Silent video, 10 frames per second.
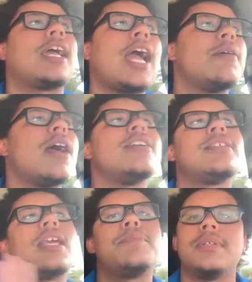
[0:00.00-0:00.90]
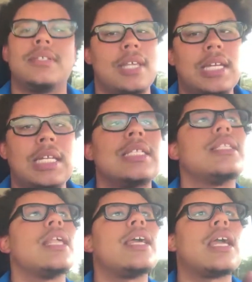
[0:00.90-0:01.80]
Like, I, I skipped a
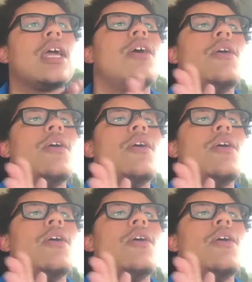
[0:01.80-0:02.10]
sentence. Like,